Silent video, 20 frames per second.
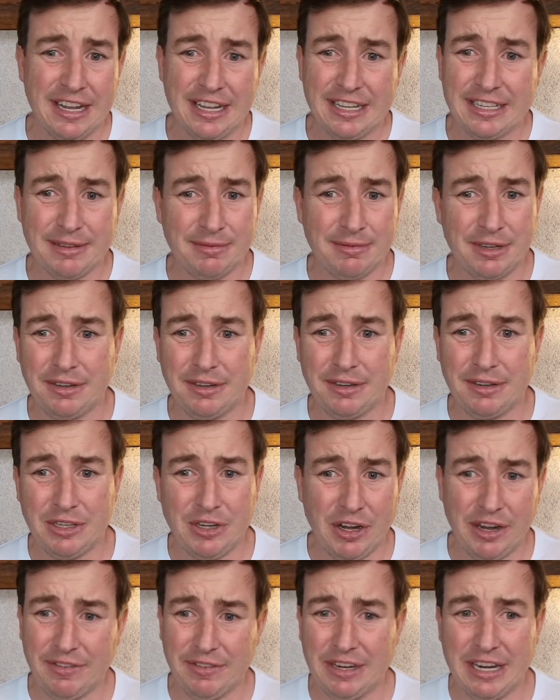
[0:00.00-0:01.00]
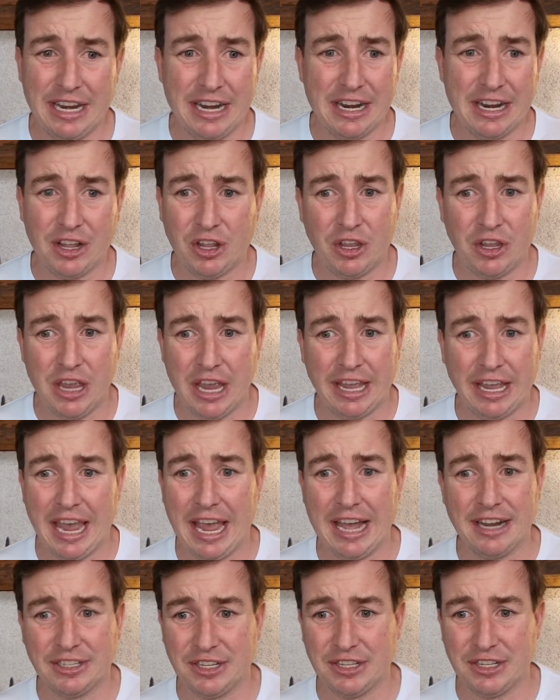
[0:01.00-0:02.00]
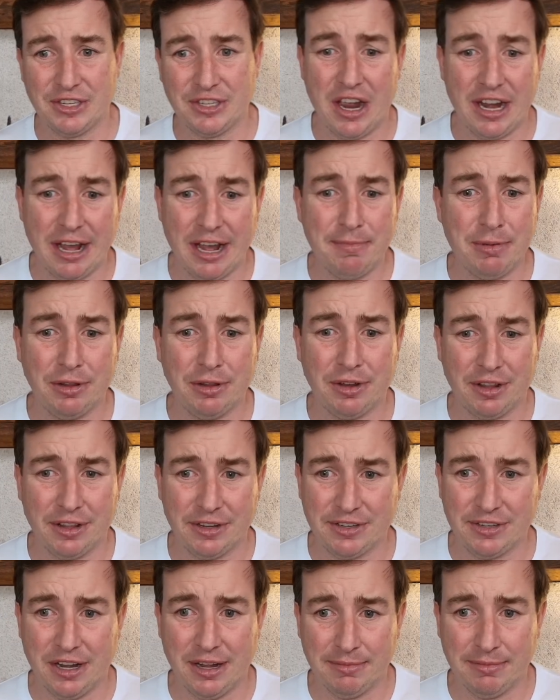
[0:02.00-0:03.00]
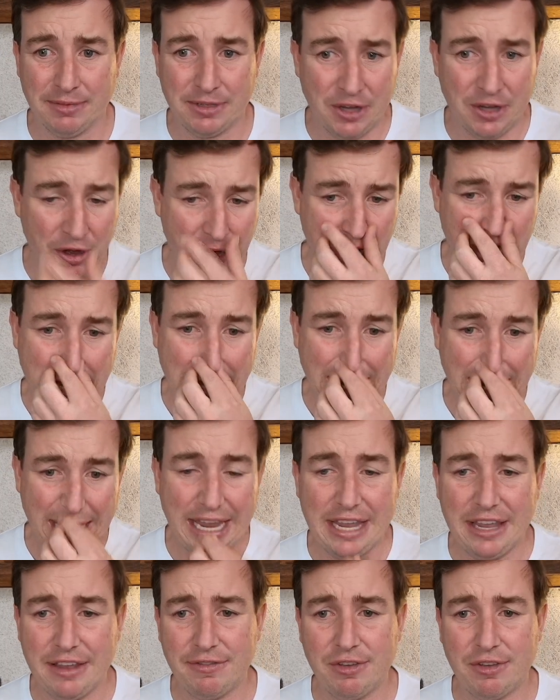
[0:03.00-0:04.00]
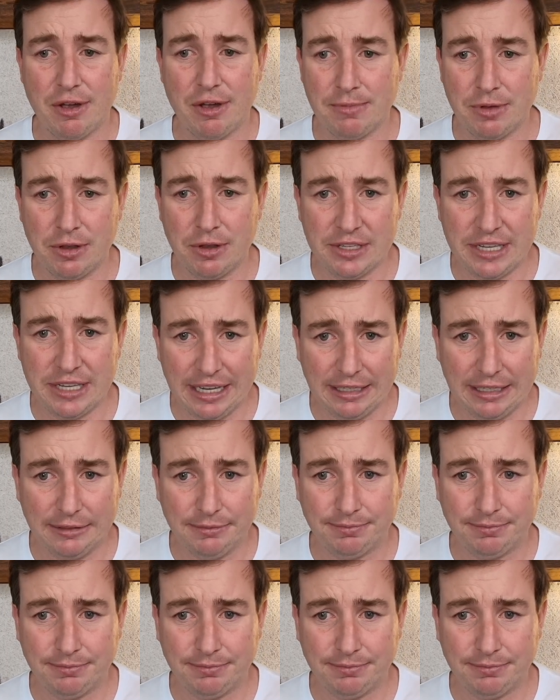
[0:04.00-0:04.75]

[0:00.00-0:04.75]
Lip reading: Sometimes you don't even need an account to sign up a lot of the time. So here you've got music,